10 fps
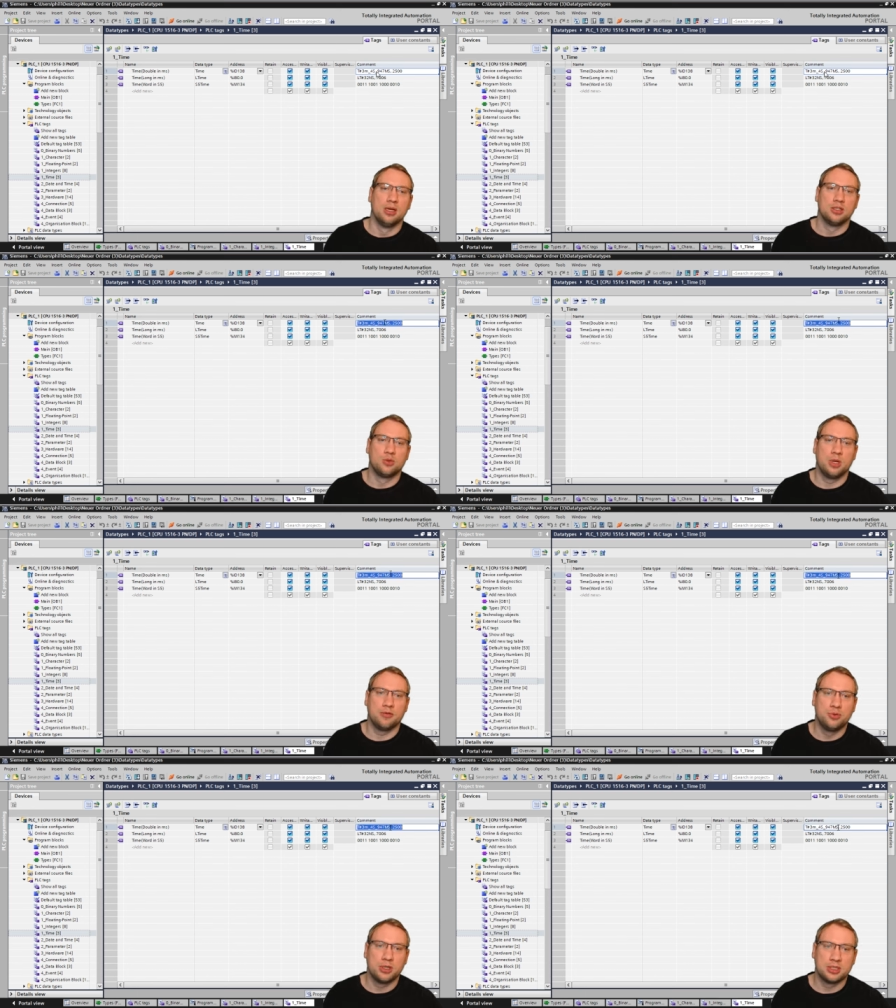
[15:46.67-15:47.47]
So we have
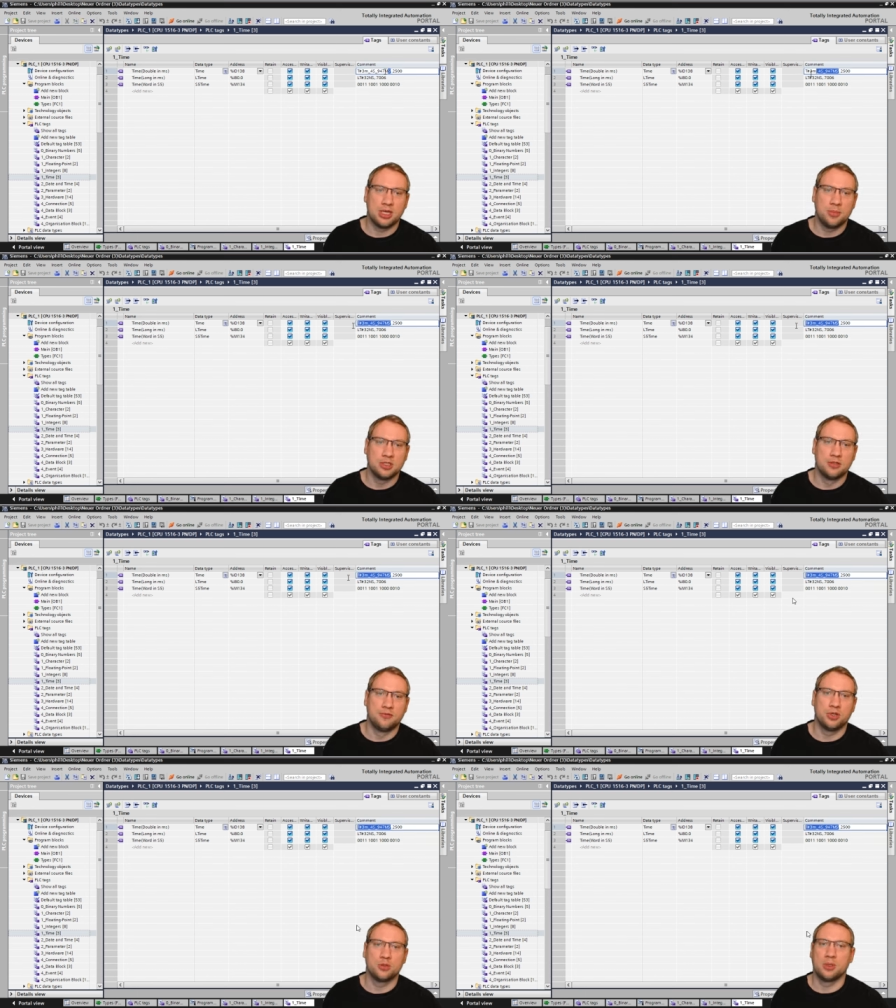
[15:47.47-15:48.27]
two examples. The
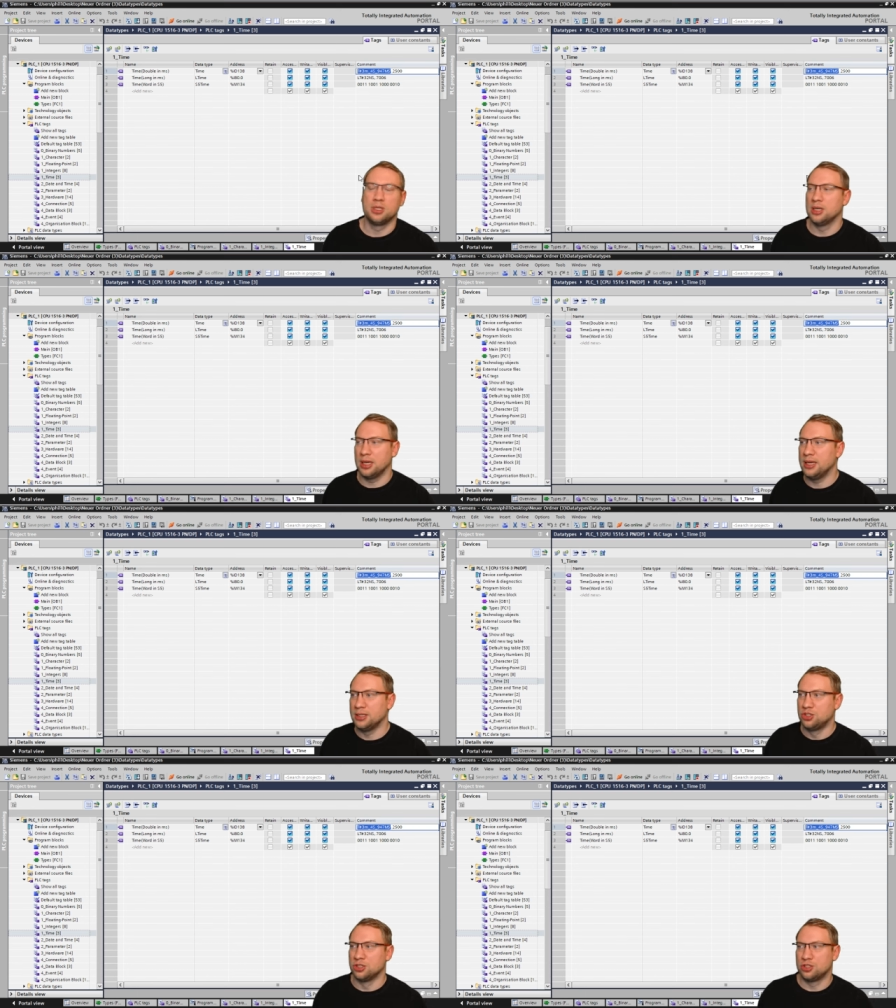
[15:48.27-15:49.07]
first one here is
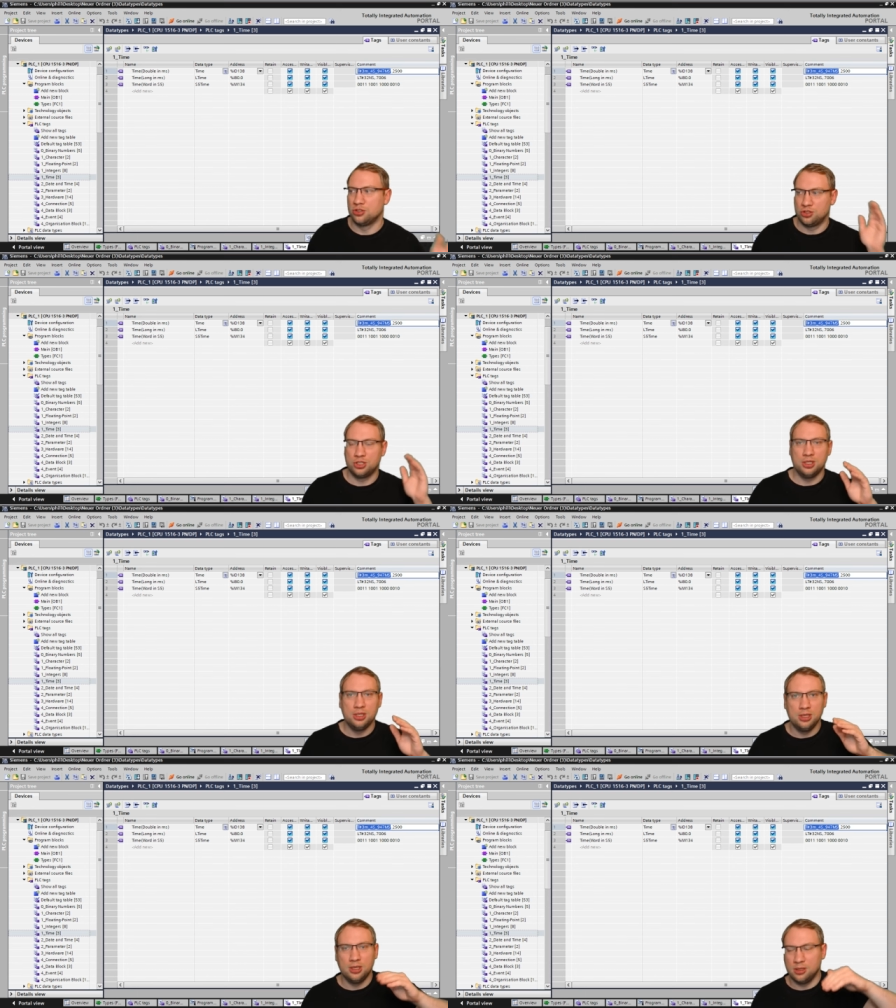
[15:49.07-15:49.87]
just
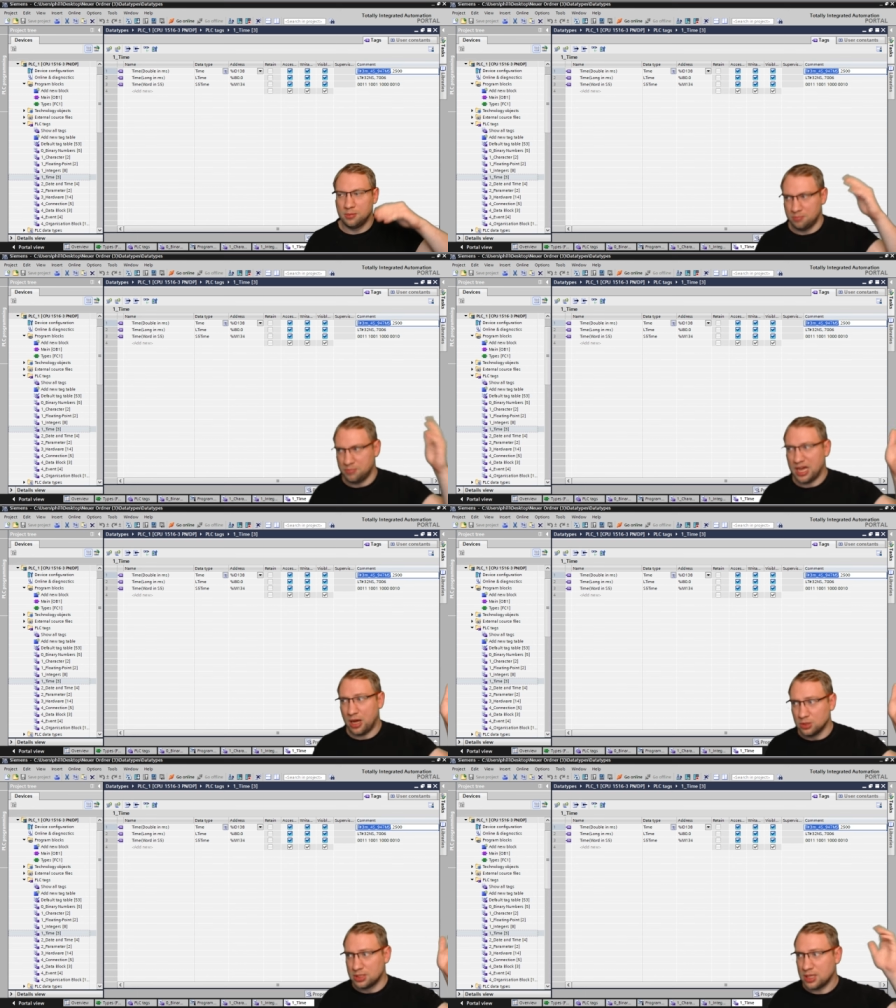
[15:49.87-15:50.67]
t
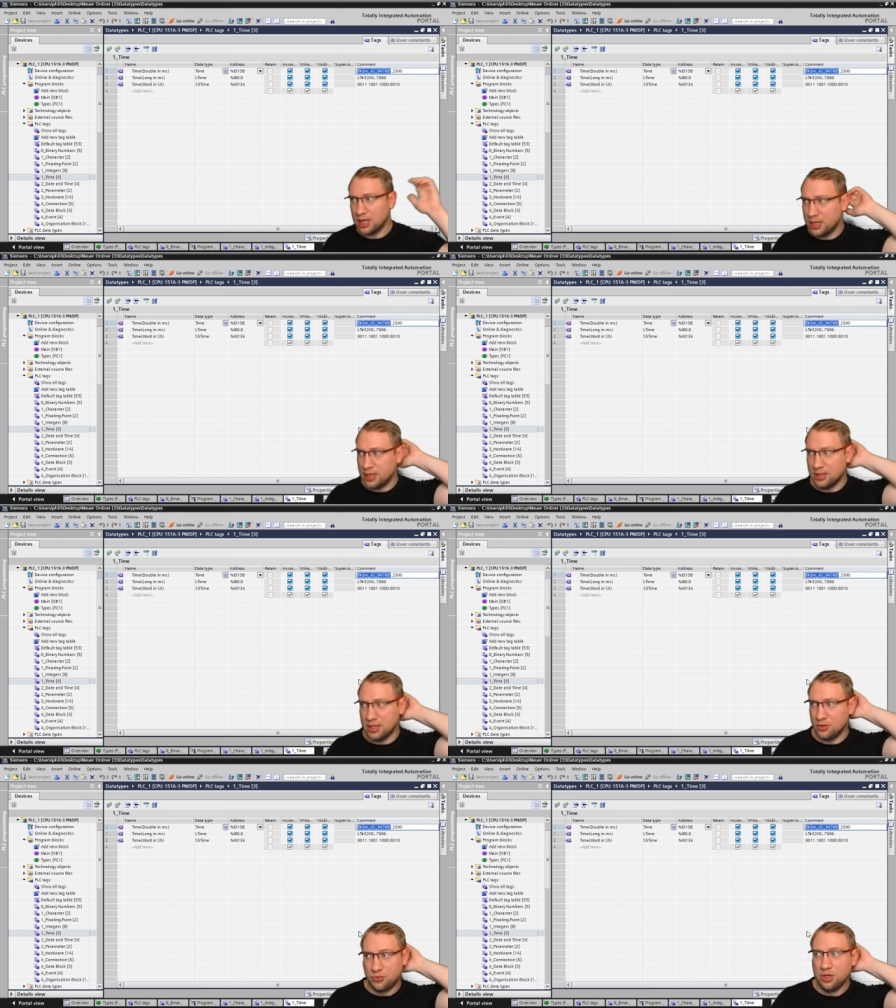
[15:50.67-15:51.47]
pound sign and
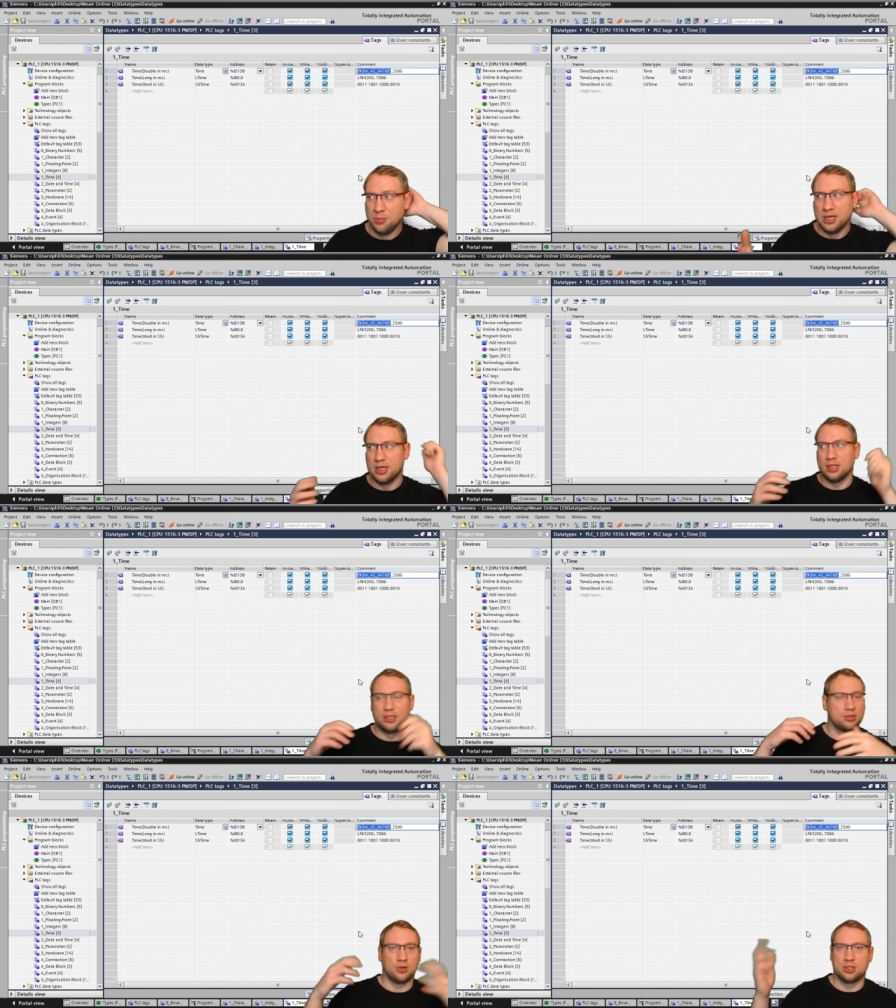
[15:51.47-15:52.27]
then three
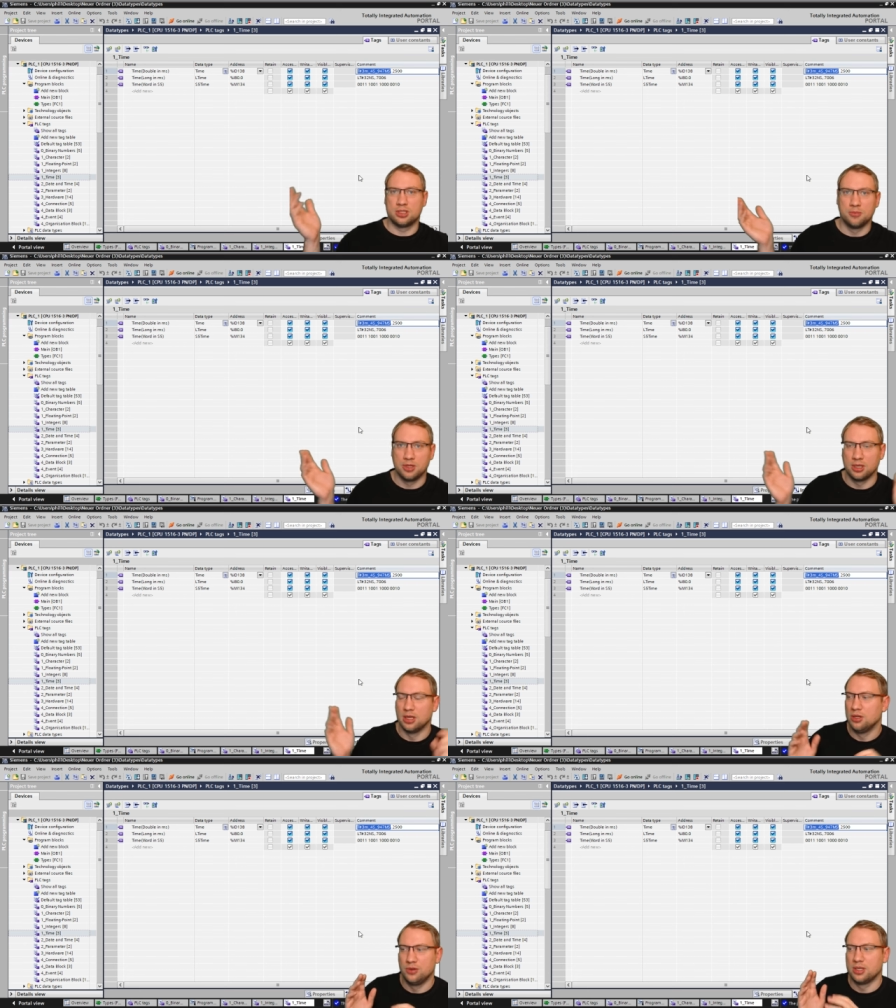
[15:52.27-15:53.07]
minutes or something.
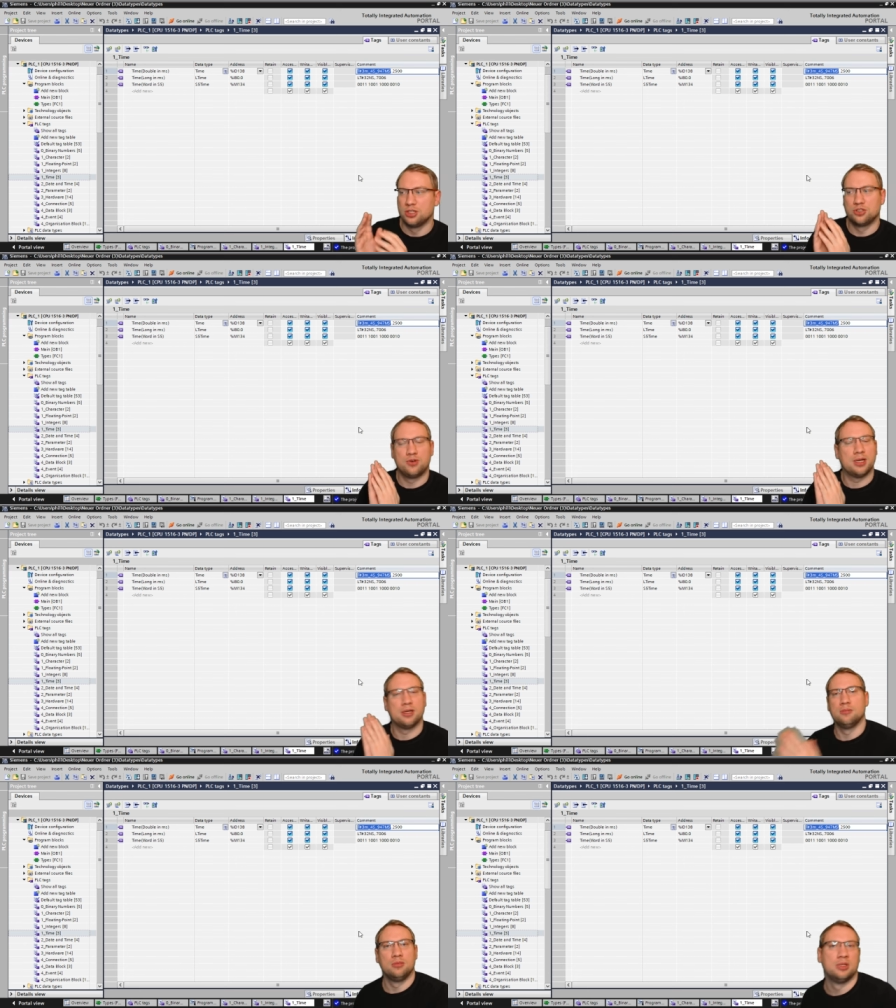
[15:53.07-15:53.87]
You can just write
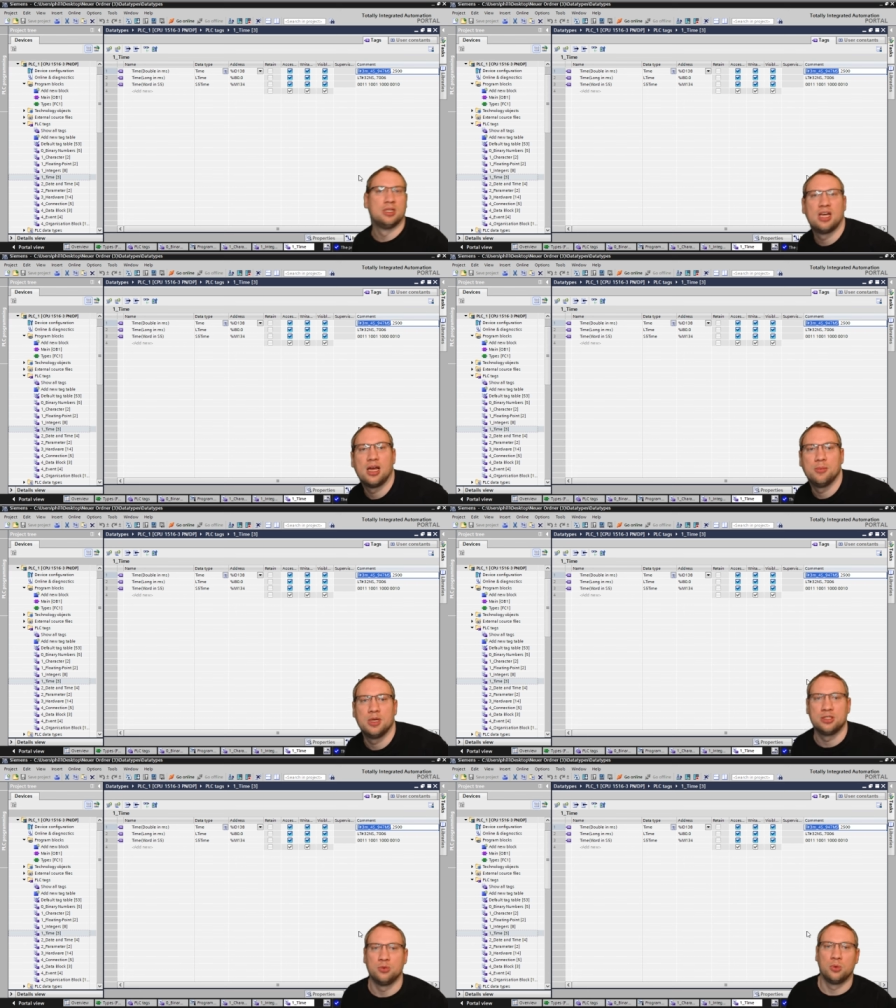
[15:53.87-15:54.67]
in the time
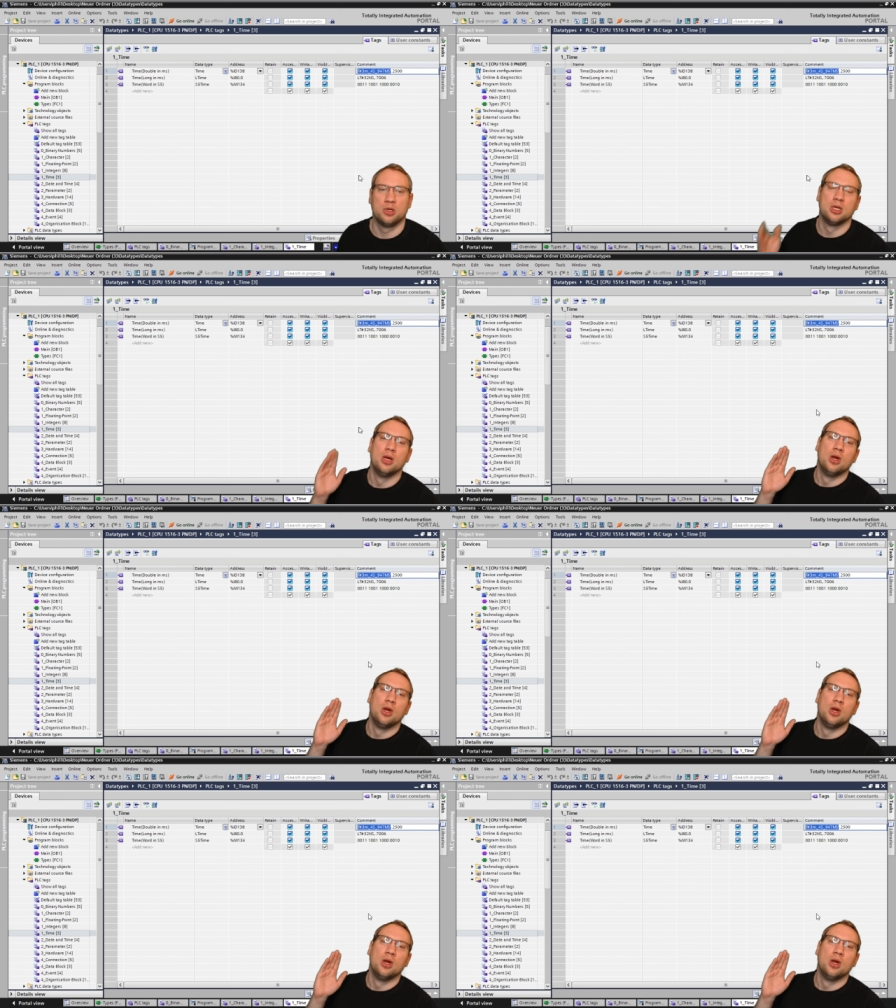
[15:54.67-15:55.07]
as you want.